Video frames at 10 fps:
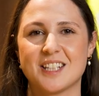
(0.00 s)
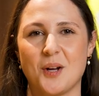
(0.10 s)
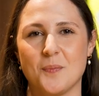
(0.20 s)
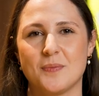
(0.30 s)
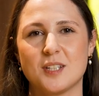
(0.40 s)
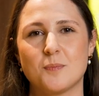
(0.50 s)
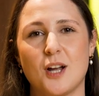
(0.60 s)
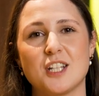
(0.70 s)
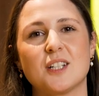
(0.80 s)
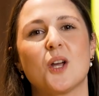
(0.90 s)
So this
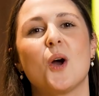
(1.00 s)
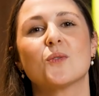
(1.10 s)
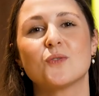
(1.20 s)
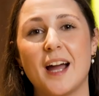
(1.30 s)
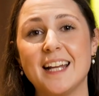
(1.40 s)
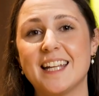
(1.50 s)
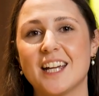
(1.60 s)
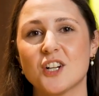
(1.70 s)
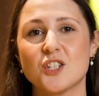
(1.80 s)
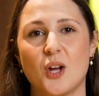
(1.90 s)
project right
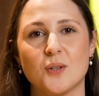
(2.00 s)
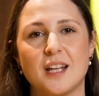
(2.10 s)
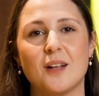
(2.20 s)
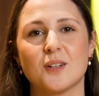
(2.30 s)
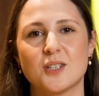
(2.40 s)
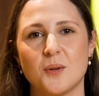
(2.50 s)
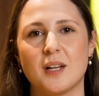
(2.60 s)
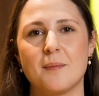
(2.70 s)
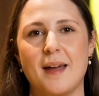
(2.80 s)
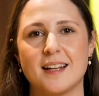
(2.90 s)
here shows how
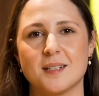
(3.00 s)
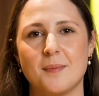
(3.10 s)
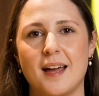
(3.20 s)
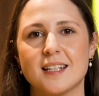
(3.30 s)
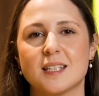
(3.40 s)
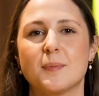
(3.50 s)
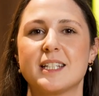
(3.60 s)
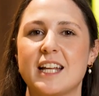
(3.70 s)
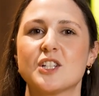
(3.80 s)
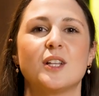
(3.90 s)
Loxone can maximize the
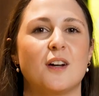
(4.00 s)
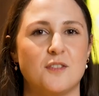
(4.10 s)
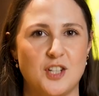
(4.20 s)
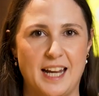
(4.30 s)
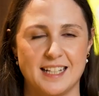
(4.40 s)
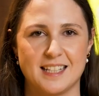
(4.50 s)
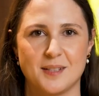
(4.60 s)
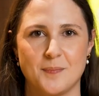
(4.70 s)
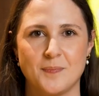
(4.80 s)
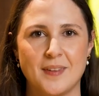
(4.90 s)
potential of chains.
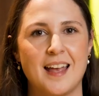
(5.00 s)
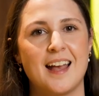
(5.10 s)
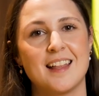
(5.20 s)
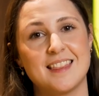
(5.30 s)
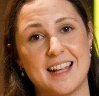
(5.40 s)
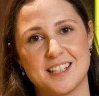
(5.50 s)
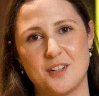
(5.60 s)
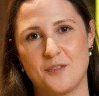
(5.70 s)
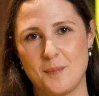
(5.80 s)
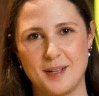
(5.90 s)
That's
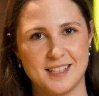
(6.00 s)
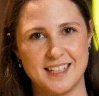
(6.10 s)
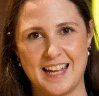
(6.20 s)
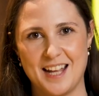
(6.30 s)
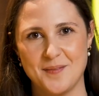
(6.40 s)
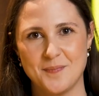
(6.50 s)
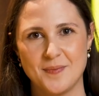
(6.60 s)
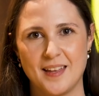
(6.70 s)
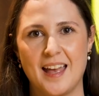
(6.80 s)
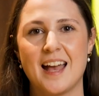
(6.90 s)
it from us today.
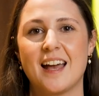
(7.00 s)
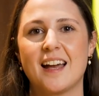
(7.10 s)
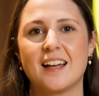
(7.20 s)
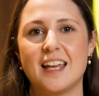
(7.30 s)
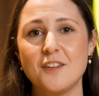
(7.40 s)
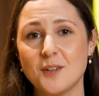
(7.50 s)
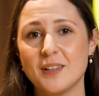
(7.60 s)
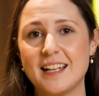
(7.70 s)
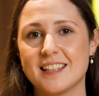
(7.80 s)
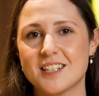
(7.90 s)
If you
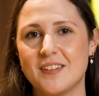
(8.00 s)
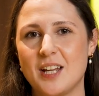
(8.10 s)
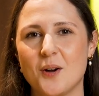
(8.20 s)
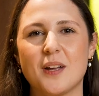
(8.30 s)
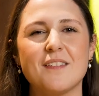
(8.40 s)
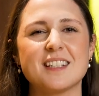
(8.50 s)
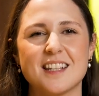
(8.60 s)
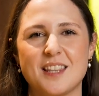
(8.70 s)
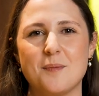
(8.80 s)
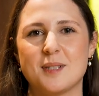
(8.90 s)
liked this video, give us
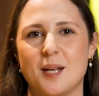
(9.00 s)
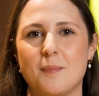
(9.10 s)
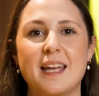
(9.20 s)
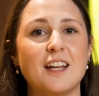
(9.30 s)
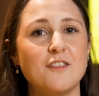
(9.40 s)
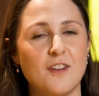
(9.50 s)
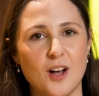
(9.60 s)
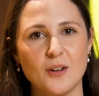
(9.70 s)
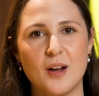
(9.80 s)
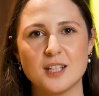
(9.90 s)
a thumbs up and
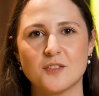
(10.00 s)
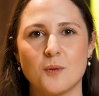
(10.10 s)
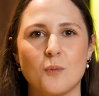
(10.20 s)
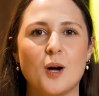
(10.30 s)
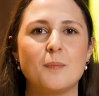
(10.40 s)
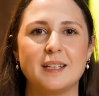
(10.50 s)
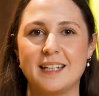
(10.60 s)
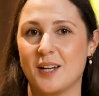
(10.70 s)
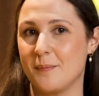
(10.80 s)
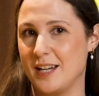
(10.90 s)
follow us for more
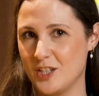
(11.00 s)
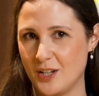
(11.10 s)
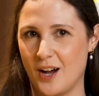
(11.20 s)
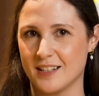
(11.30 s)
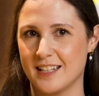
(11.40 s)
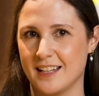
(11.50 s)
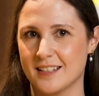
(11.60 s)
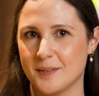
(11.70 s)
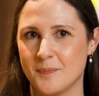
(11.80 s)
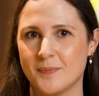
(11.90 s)
building automation
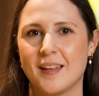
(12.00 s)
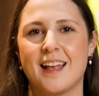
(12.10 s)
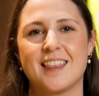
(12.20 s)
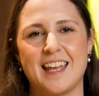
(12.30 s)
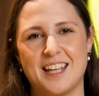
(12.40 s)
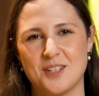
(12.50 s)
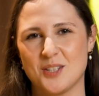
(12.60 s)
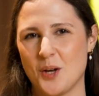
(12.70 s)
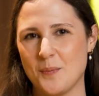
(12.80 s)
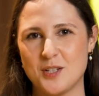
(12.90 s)
content. Thank you
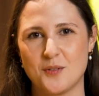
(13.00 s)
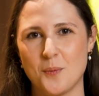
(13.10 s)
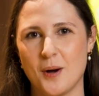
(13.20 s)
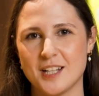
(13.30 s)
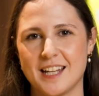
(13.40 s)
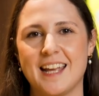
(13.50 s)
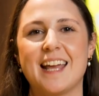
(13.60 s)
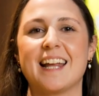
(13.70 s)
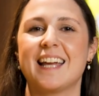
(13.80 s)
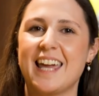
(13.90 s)
so much for watching,
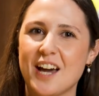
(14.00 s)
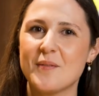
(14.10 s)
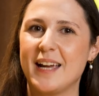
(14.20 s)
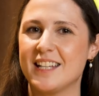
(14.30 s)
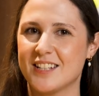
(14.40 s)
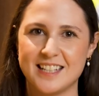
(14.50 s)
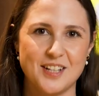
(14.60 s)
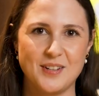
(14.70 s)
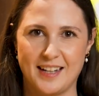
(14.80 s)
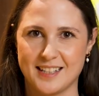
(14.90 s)
and I can't wait to
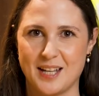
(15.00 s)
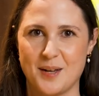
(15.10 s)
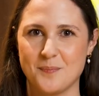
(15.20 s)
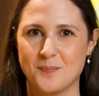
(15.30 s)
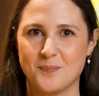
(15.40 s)
see you next time.